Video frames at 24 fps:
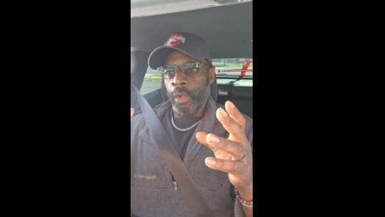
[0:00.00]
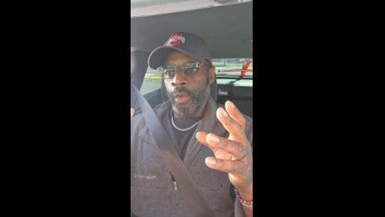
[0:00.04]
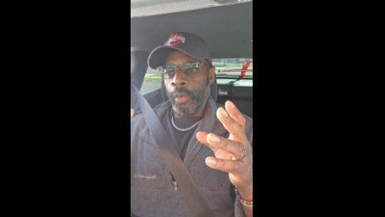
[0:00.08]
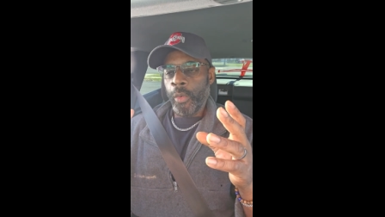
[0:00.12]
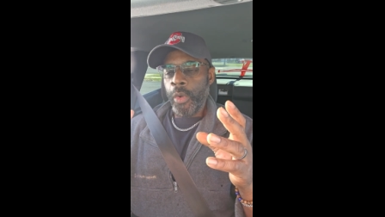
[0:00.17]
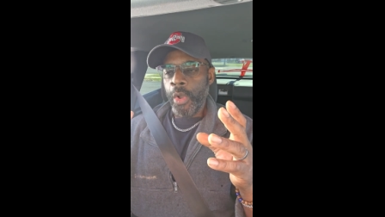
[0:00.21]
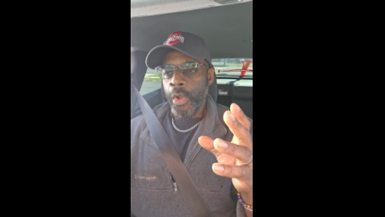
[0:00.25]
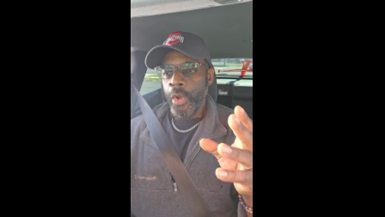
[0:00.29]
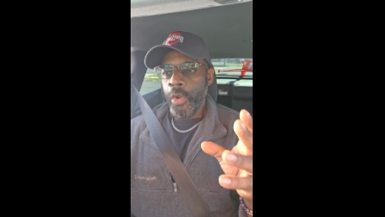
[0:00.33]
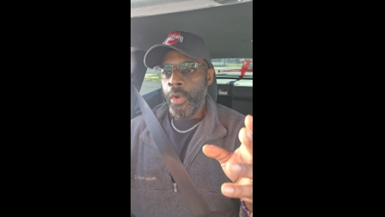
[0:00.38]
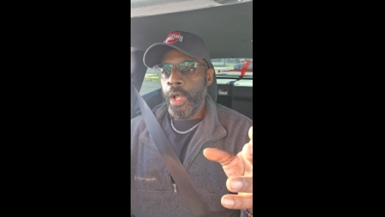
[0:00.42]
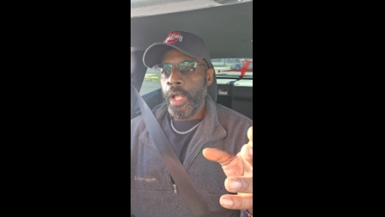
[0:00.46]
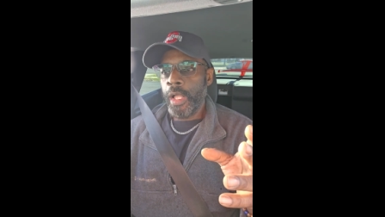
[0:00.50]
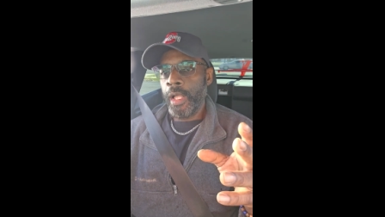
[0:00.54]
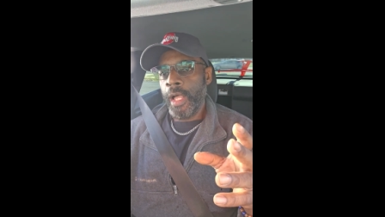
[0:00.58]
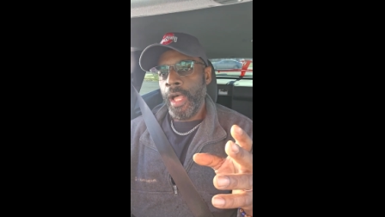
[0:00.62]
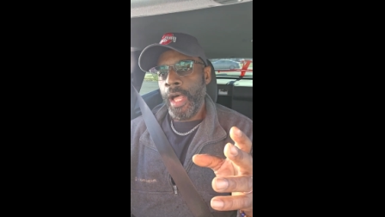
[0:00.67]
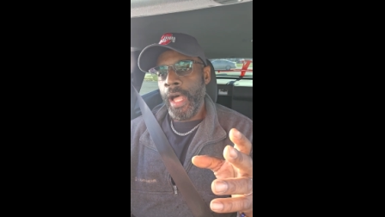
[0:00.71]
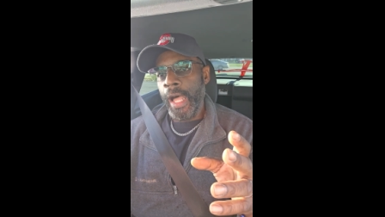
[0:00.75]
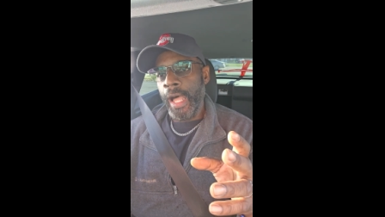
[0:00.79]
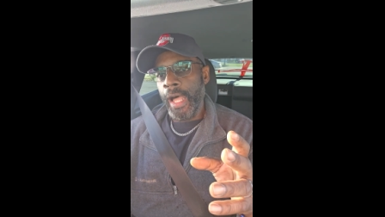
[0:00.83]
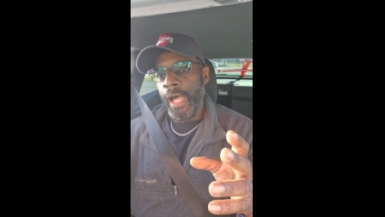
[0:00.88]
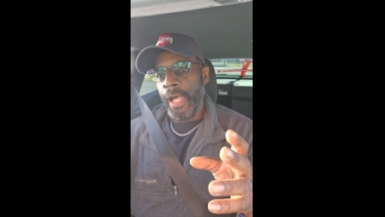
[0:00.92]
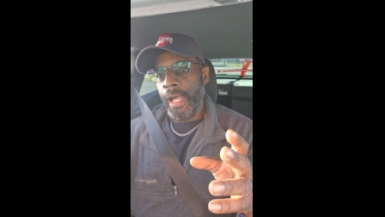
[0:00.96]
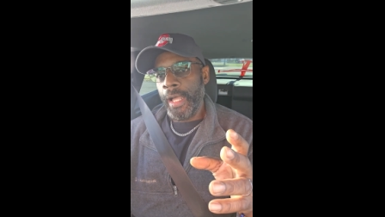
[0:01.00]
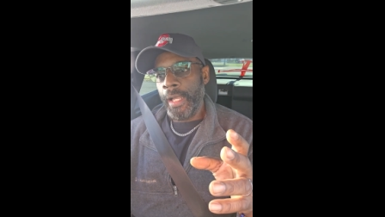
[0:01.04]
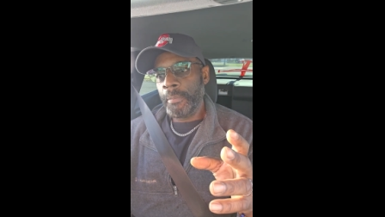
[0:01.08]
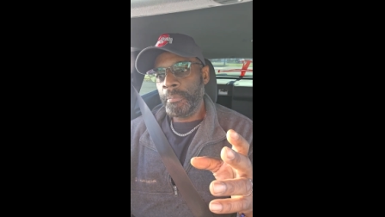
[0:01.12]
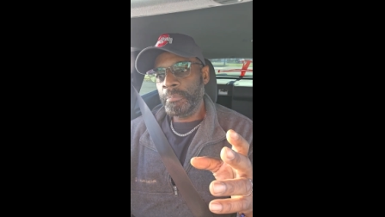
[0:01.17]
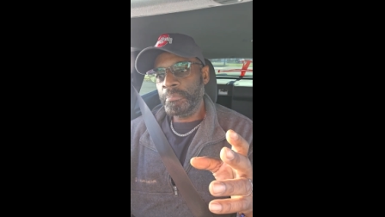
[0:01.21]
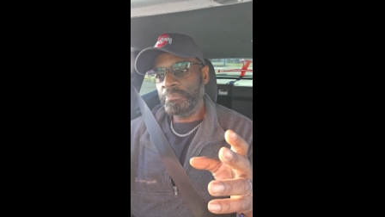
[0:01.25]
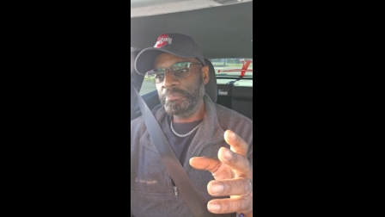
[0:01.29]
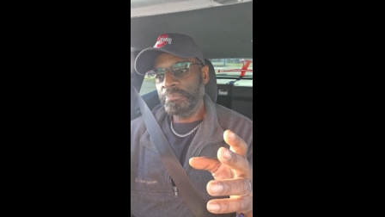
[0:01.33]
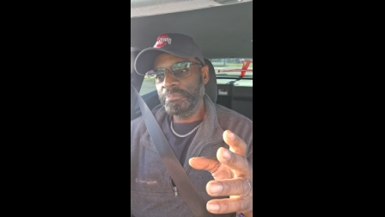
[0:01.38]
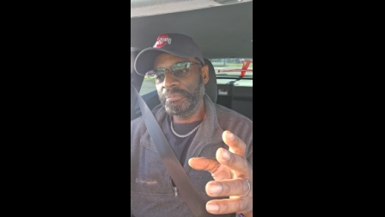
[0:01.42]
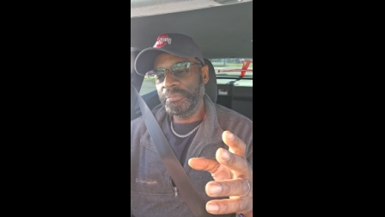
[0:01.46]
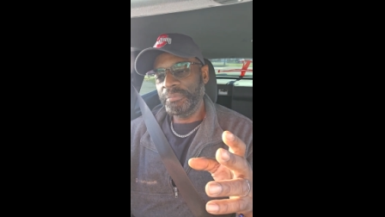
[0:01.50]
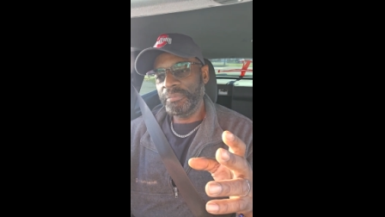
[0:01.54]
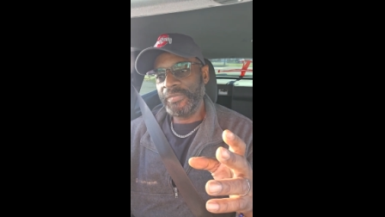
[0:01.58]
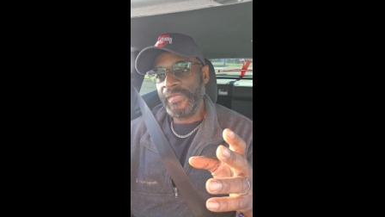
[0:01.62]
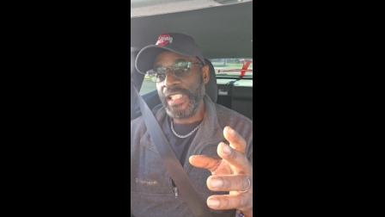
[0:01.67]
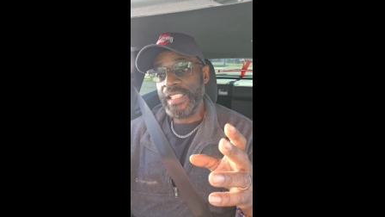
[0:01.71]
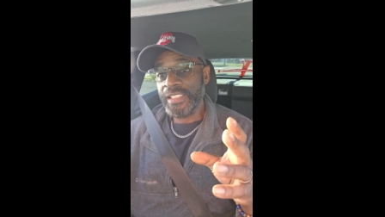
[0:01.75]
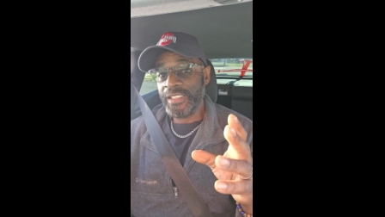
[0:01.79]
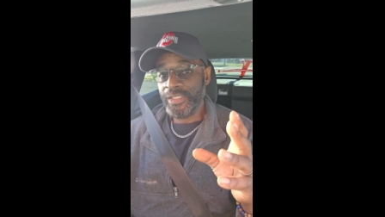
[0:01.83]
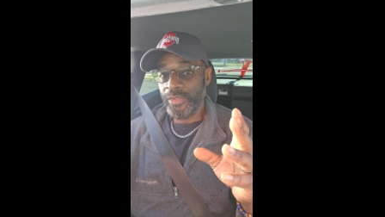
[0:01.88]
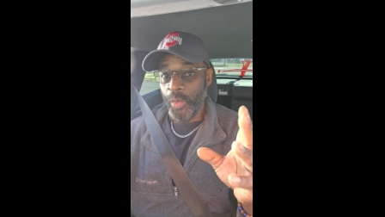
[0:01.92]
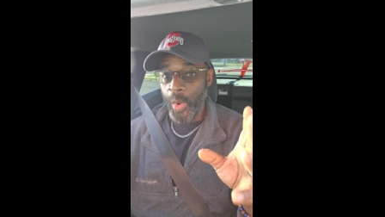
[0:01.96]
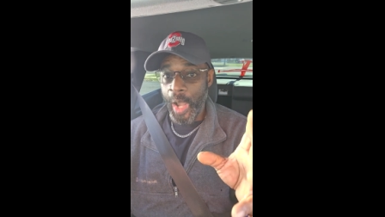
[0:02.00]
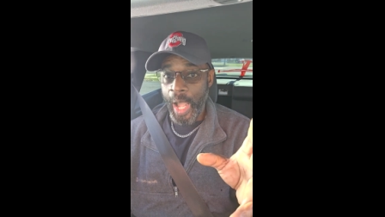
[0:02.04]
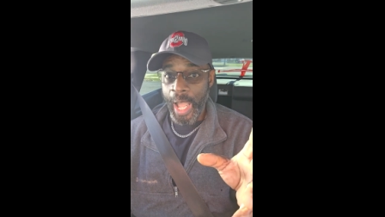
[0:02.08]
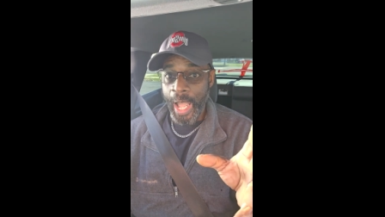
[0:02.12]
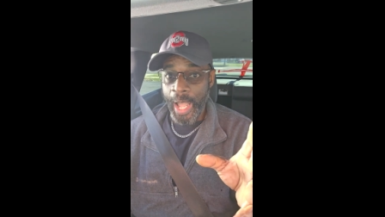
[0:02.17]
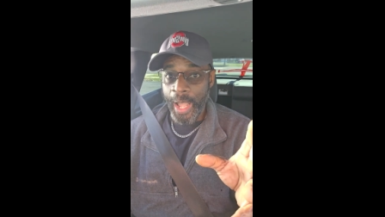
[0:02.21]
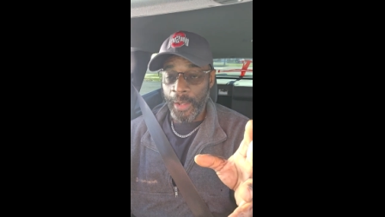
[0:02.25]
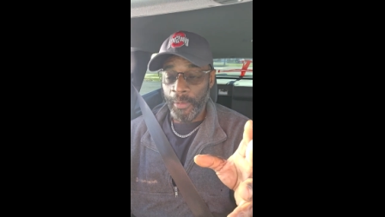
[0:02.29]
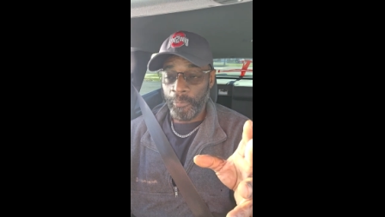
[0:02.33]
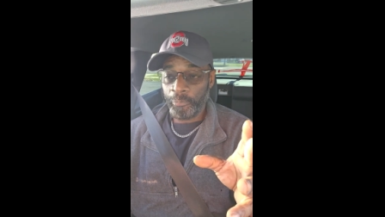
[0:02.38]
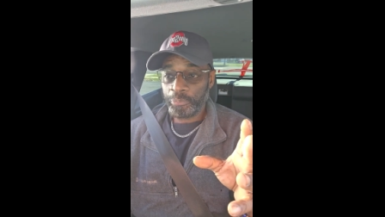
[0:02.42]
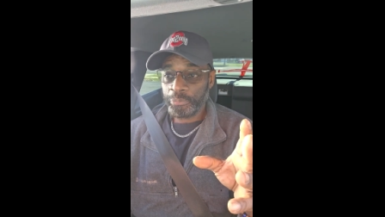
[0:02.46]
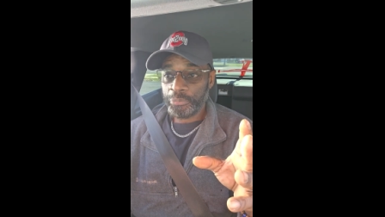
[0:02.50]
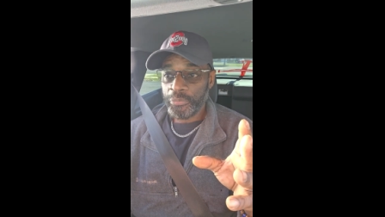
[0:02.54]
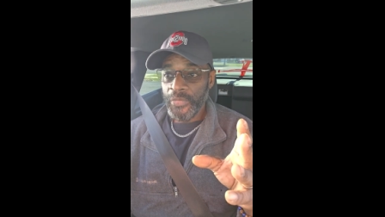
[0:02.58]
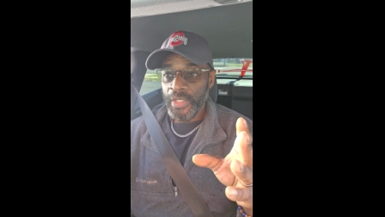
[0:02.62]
Woo! Uh, um, this is wild.